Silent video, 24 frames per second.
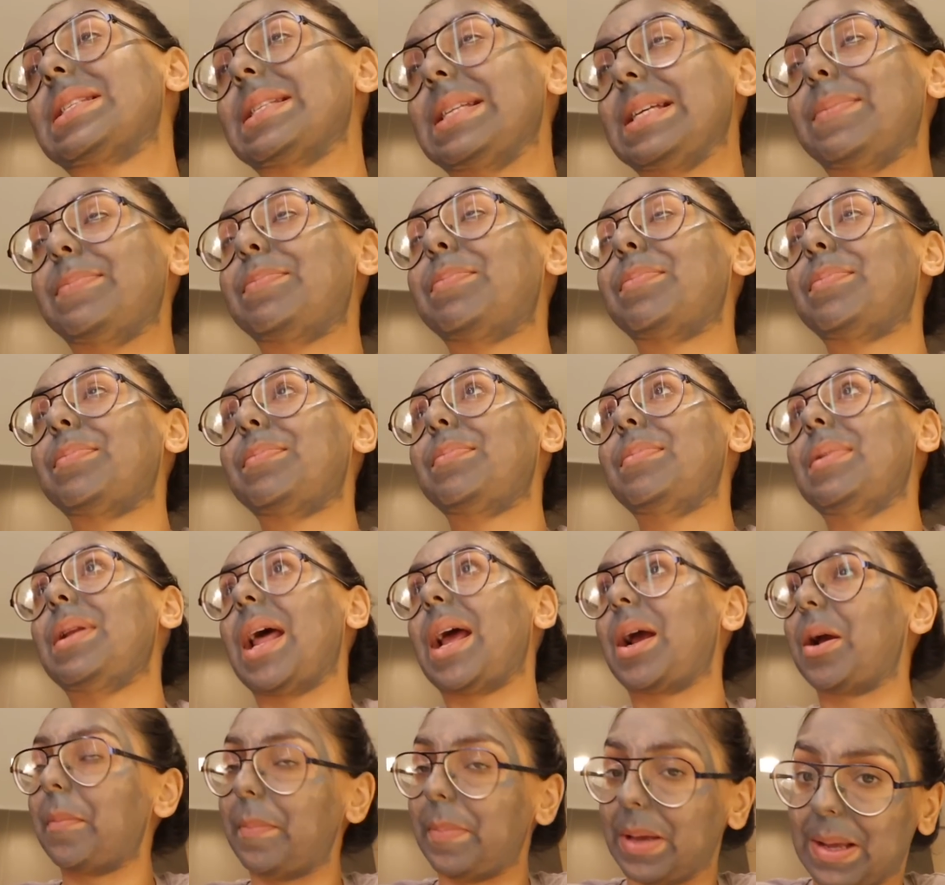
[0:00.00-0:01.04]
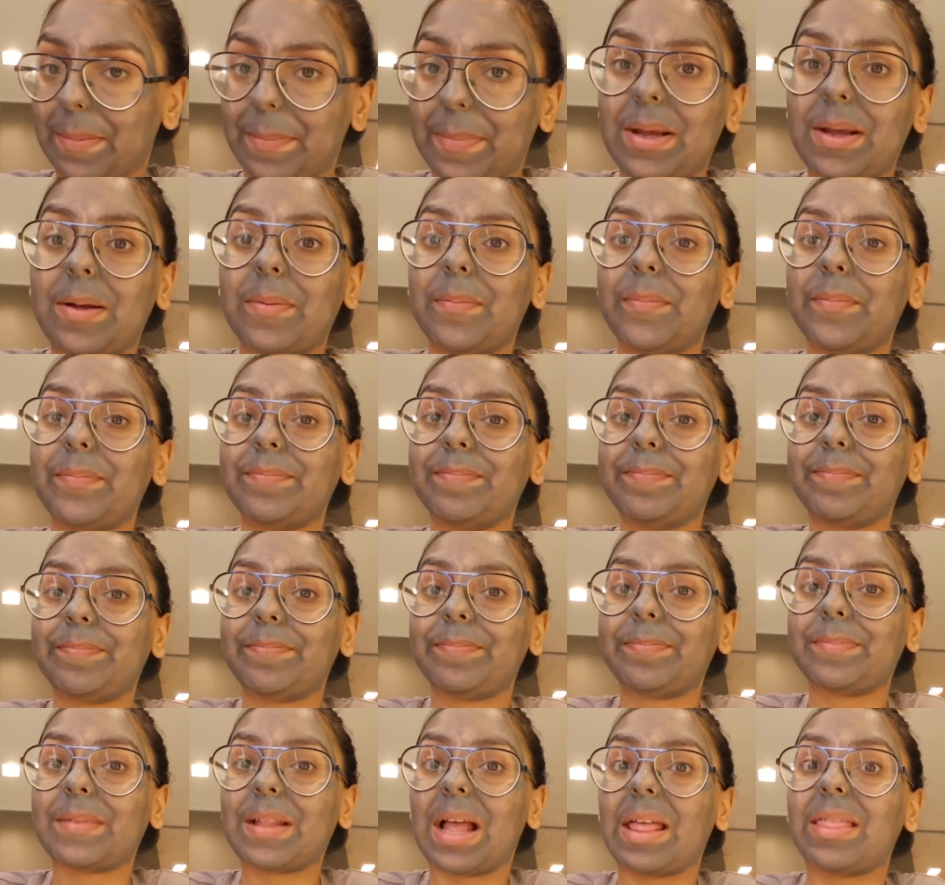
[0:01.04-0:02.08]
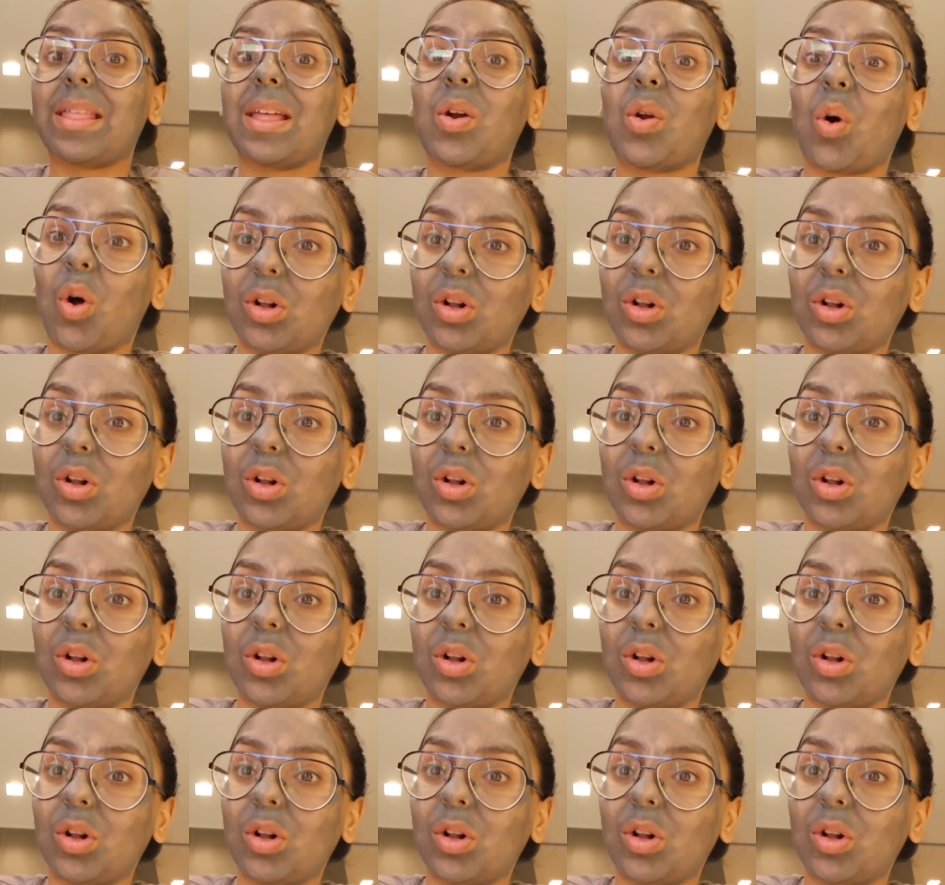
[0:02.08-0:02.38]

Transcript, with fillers: sleep like a baby and then